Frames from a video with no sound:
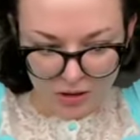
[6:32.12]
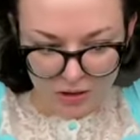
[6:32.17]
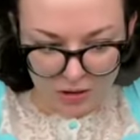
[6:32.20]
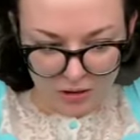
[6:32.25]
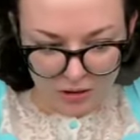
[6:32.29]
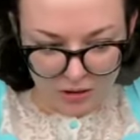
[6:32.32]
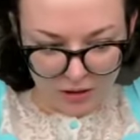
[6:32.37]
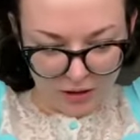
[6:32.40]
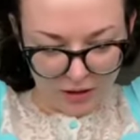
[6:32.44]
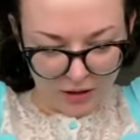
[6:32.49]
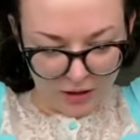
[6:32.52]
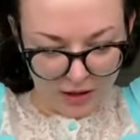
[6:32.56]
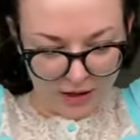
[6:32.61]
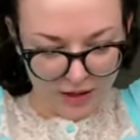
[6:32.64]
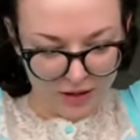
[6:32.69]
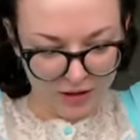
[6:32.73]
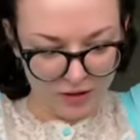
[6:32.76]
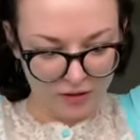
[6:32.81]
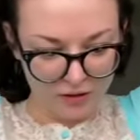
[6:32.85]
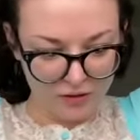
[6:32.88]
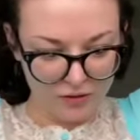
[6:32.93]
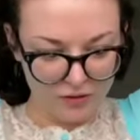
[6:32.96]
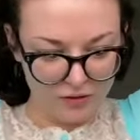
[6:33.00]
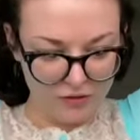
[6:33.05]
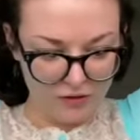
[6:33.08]

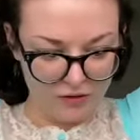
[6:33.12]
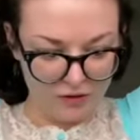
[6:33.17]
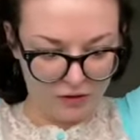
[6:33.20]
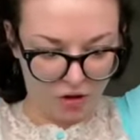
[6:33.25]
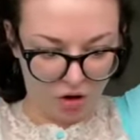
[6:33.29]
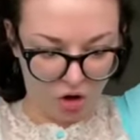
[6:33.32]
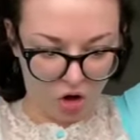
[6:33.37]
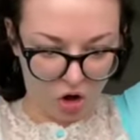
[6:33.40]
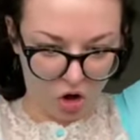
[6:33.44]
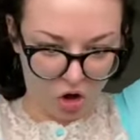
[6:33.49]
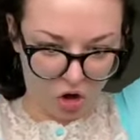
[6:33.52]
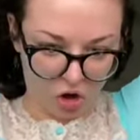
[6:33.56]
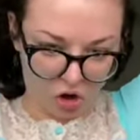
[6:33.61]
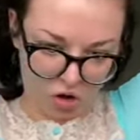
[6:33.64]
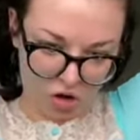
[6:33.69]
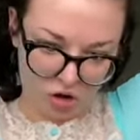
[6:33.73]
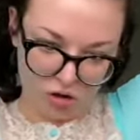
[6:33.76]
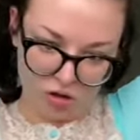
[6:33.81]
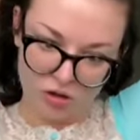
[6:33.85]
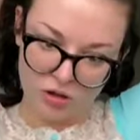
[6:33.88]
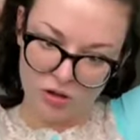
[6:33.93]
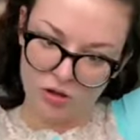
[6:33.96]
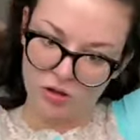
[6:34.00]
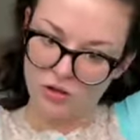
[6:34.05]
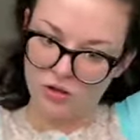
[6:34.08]
layers in
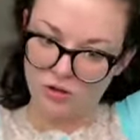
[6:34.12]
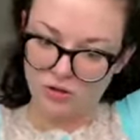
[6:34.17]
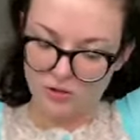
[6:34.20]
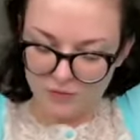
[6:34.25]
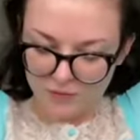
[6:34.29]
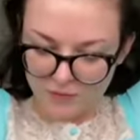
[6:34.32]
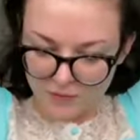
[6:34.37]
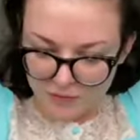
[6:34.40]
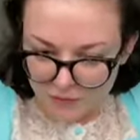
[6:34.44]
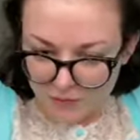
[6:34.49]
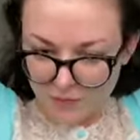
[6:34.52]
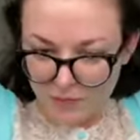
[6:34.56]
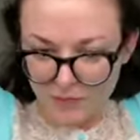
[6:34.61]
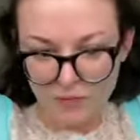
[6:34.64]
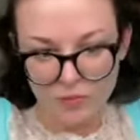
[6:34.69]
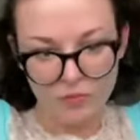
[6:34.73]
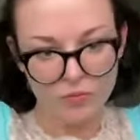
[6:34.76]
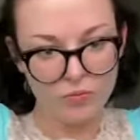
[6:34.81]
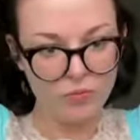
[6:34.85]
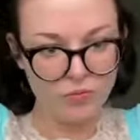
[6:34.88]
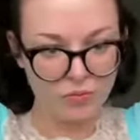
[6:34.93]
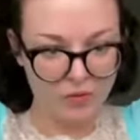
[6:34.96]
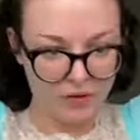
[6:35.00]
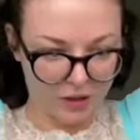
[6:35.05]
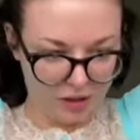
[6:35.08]
all
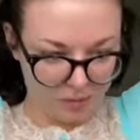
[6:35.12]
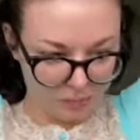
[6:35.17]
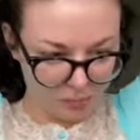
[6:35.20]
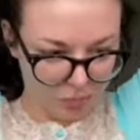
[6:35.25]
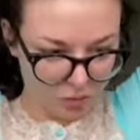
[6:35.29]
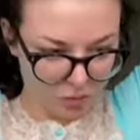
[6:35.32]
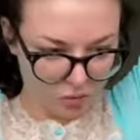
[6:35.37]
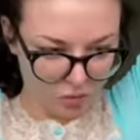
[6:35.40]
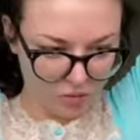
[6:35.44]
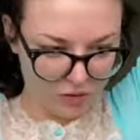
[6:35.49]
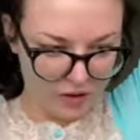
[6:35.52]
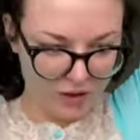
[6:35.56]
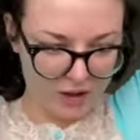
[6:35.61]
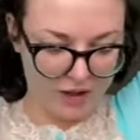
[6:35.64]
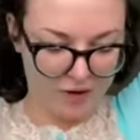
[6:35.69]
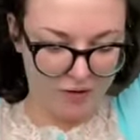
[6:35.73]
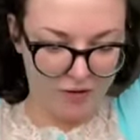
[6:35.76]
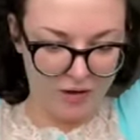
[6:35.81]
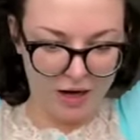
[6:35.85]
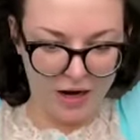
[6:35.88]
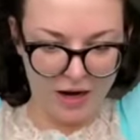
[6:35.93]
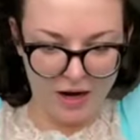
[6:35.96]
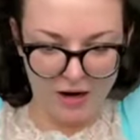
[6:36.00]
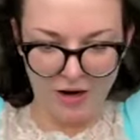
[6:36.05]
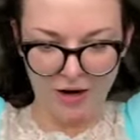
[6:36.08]
when I'm pulling out
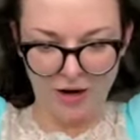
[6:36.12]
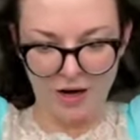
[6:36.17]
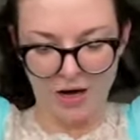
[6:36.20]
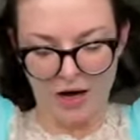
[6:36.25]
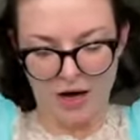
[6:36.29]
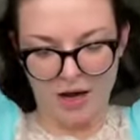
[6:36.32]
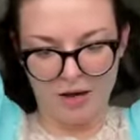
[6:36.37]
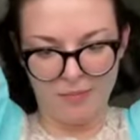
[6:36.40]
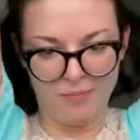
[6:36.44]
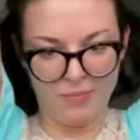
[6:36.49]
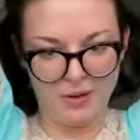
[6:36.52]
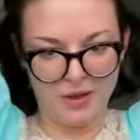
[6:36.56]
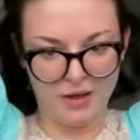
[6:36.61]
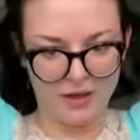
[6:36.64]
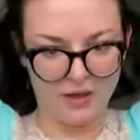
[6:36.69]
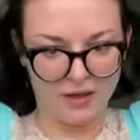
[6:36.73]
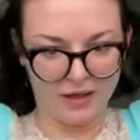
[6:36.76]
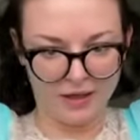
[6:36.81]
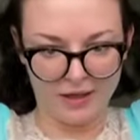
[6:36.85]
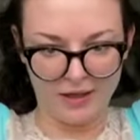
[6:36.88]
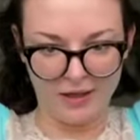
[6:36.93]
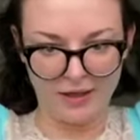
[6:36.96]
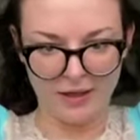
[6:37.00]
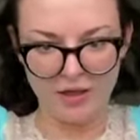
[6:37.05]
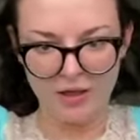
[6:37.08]
hair and pinning
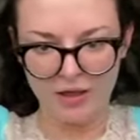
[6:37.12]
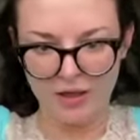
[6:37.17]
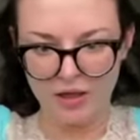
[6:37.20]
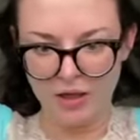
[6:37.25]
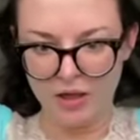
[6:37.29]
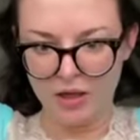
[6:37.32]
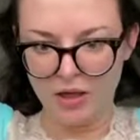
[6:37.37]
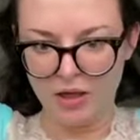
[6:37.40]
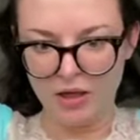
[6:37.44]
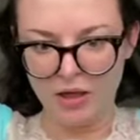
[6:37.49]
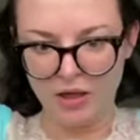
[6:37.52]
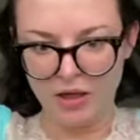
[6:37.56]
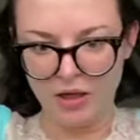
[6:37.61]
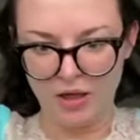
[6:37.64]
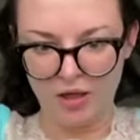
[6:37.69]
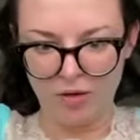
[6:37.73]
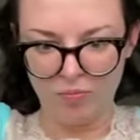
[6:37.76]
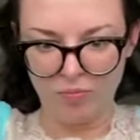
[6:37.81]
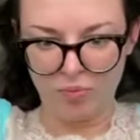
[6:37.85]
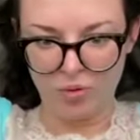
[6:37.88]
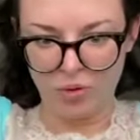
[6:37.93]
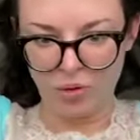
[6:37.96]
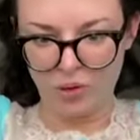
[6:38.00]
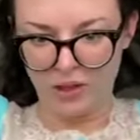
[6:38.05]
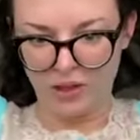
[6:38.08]
it and
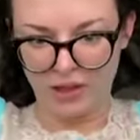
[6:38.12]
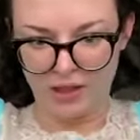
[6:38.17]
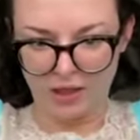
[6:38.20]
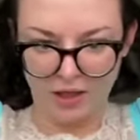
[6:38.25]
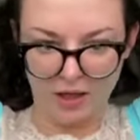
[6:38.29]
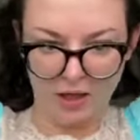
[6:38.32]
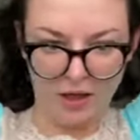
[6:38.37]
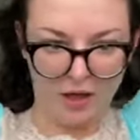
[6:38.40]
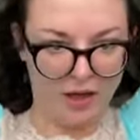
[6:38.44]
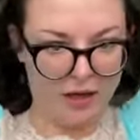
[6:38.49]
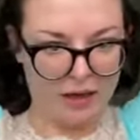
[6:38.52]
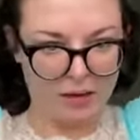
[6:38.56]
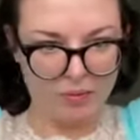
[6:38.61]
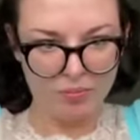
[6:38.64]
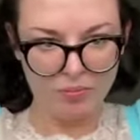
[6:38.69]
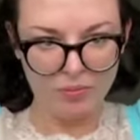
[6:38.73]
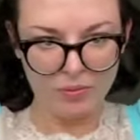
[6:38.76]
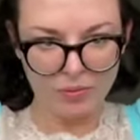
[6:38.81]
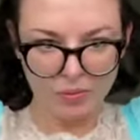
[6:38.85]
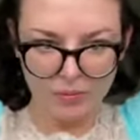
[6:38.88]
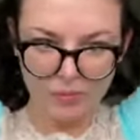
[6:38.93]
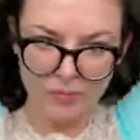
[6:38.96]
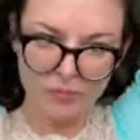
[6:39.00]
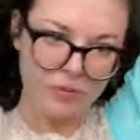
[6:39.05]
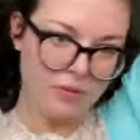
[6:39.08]
putting it up.
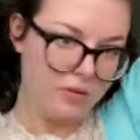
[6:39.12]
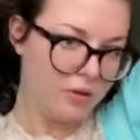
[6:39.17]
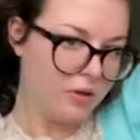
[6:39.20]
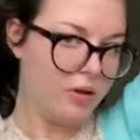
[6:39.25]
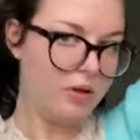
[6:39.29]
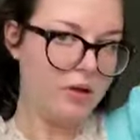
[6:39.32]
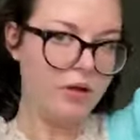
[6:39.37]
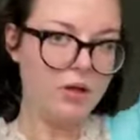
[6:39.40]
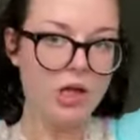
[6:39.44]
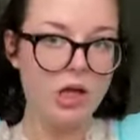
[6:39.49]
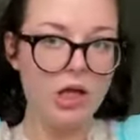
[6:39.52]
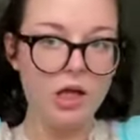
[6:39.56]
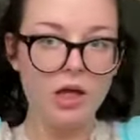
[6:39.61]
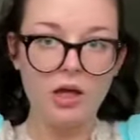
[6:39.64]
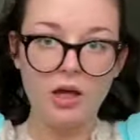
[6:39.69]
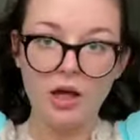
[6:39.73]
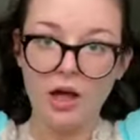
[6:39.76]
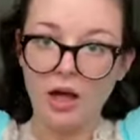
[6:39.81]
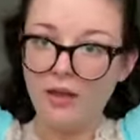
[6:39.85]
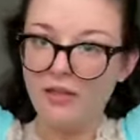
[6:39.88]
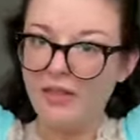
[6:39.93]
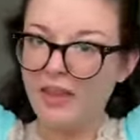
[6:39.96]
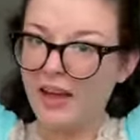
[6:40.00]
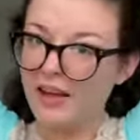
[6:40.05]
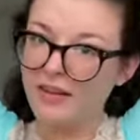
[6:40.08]

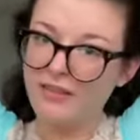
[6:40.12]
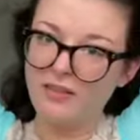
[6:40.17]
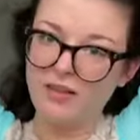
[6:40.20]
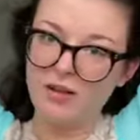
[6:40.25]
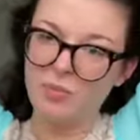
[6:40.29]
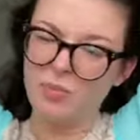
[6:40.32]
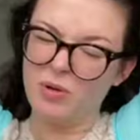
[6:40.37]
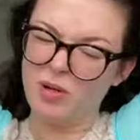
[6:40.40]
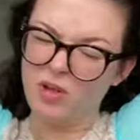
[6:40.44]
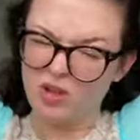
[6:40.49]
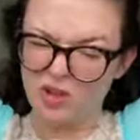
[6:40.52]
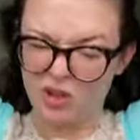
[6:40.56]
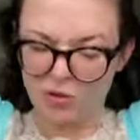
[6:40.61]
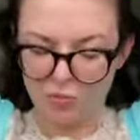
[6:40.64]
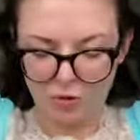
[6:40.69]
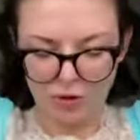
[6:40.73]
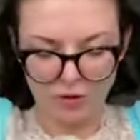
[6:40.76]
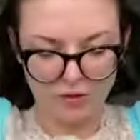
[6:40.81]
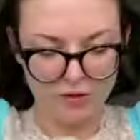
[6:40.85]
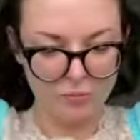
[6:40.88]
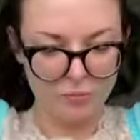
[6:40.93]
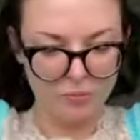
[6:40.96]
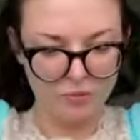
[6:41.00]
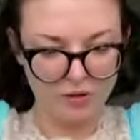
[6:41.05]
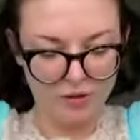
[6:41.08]
And that typically
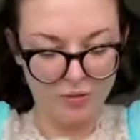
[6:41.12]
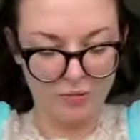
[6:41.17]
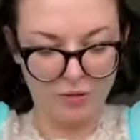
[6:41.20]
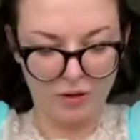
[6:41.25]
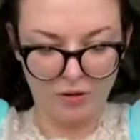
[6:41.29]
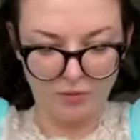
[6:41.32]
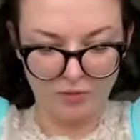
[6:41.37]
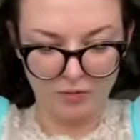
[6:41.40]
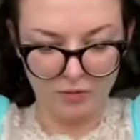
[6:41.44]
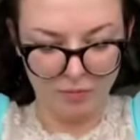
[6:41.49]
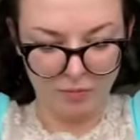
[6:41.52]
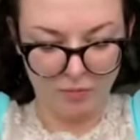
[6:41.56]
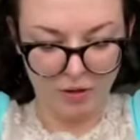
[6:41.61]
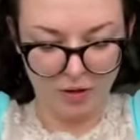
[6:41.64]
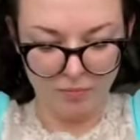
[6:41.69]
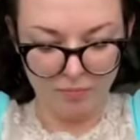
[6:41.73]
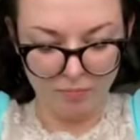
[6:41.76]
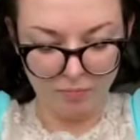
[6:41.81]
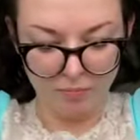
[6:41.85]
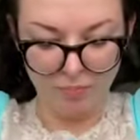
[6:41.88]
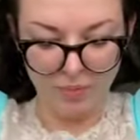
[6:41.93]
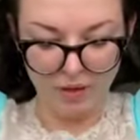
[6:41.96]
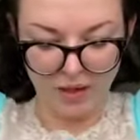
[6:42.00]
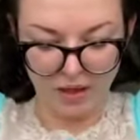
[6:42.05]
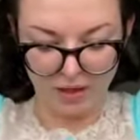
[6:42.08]
works pretty well for me.
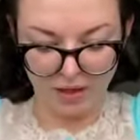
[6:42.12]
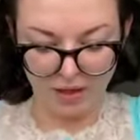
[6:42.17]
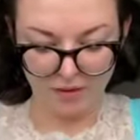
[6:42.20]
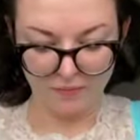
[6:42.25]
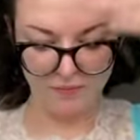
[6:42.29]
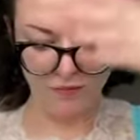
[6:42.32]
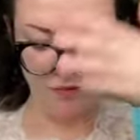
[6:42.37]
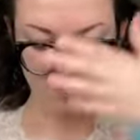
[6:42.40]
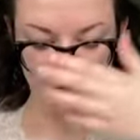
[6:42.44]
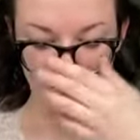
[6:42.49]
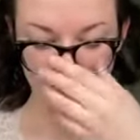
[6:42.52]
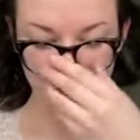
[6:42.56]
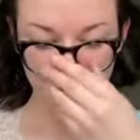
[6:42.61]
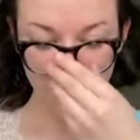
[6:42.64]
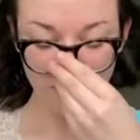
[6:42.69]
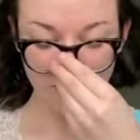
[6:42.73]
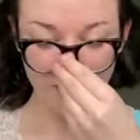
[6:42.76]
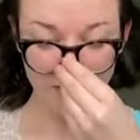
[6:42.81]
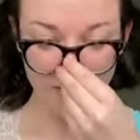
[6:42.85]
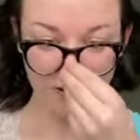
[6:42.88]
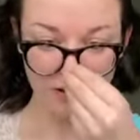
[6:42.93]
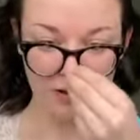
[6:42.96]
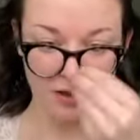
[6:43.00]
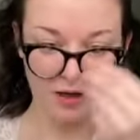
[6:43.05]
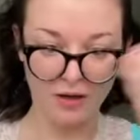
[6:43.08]
But if you have really
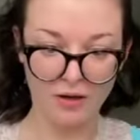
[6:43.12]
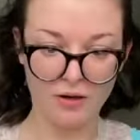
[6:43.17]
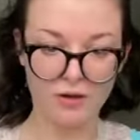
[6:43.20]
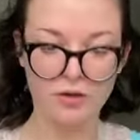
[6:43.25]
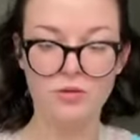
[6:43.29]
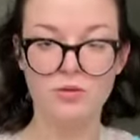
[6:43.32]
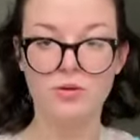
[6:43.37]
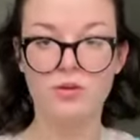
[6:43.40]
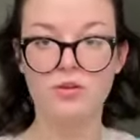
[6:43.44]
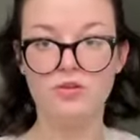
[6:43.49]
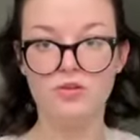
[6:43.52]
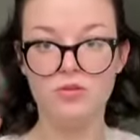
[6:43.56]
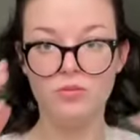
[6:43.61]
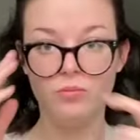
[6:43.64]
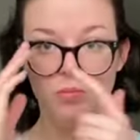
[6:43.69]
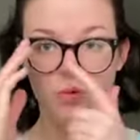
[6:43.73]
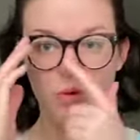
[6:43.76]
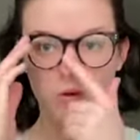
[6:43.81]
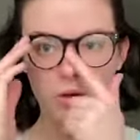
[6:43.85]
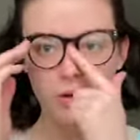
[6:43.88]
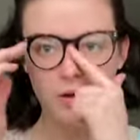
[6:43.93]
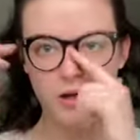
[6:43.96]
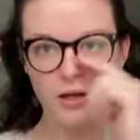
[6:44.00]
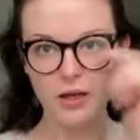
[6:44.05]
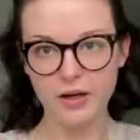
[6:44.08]
thick hair, you can do
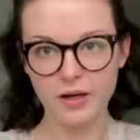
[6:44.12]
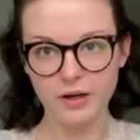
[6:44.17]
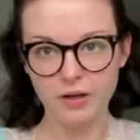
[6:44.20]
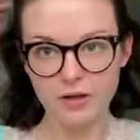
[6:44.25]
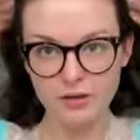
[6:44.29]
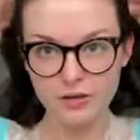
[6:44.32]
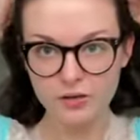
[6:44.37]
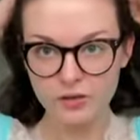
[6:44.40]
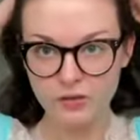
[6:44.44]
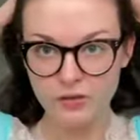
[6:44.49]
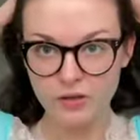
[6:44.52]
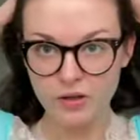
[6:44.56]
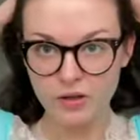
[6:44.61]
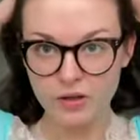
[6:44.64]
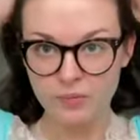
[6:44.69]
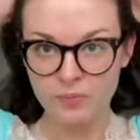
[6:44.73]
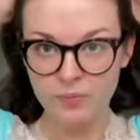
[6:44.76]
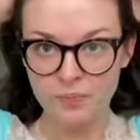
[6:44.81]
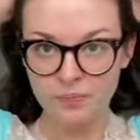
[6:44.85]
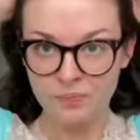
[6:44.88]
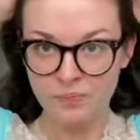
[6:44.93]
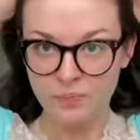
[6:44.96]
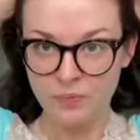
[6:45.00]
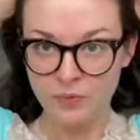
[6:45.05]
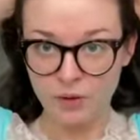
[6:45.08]
more layers.
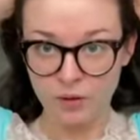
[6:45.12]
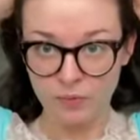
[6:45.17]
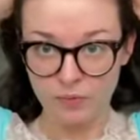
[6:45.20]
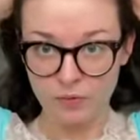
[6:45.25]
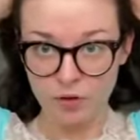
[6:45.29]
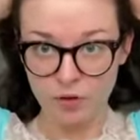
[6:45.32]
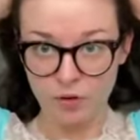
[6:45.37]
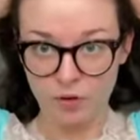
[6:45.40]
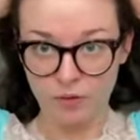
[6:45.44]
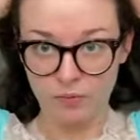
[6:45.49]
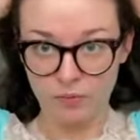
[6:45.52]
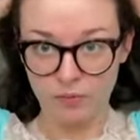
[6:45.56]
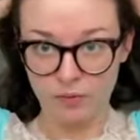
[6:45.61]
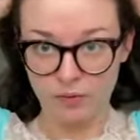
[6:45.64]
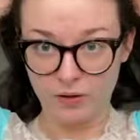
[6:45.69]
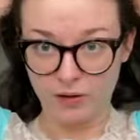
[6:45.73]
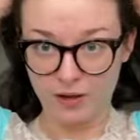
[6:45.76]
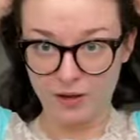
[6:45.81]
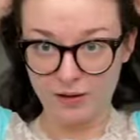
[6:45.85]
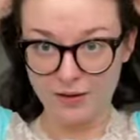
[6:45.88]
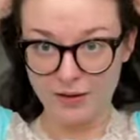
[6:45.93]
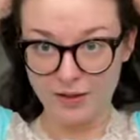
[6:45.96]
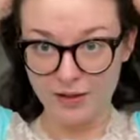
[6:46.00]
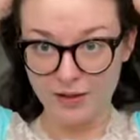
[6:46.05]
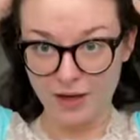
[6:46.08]
If you have really
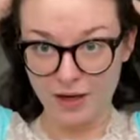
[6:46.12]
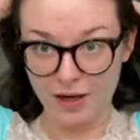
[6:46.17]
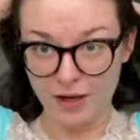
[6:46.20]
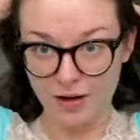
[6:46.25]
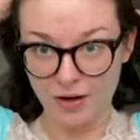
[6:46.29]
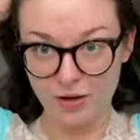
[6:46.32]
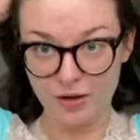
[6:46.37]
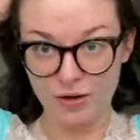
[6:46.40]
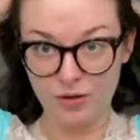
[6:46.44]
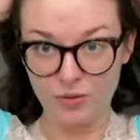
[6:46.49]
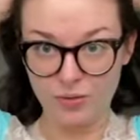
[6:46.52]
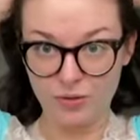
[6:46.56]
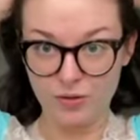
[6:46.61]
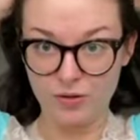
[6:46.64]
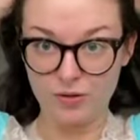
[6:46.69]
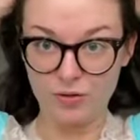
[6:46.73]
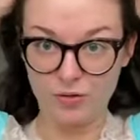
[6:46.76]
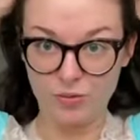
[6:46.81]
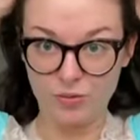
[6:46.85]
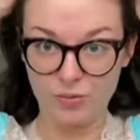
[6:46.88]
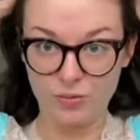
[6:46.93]
thin hair, you could do